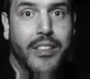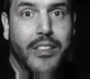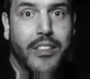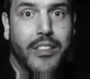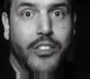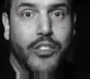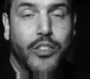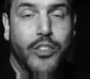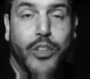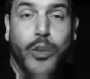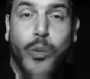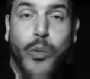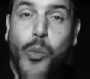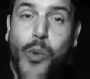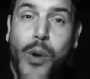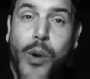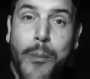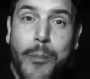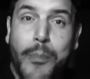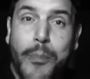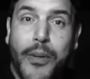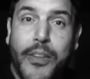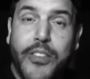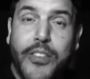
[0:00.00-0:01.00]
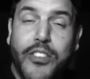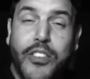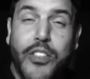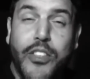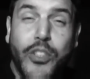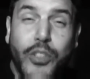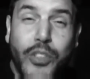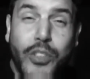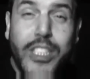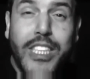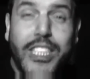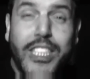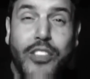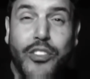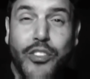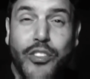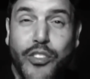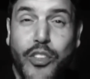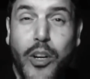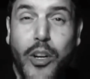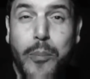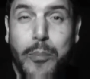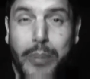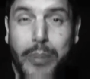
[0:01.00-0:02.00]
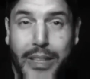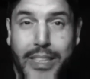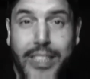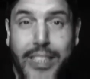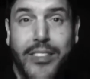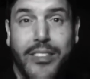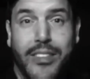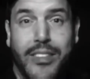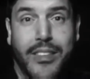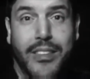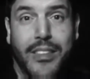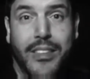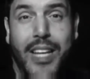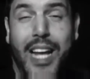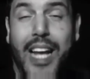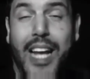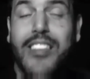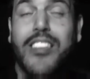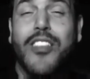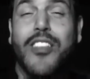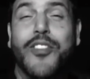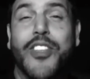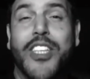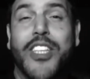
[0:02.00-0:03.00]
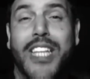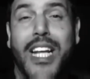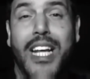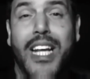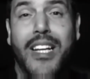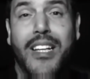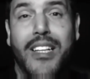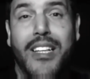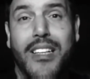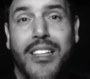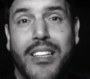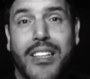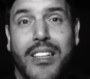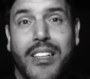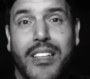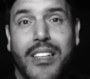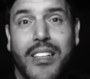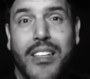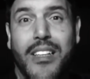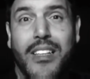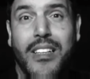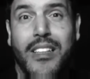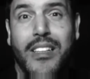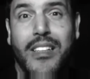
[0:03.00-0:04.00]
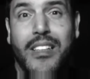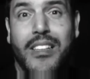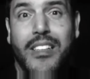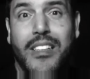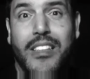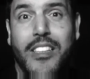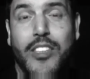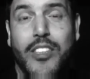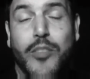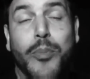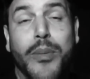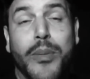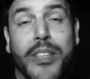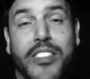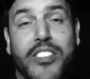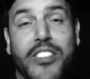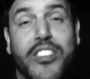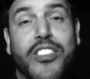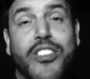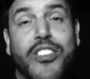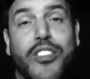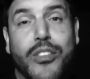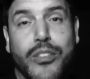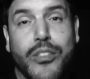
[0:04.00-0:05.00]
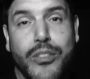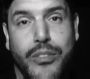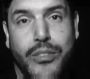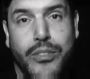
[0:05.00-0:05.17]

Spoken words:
So the one person you need to start pleasing as of today is pleasing you.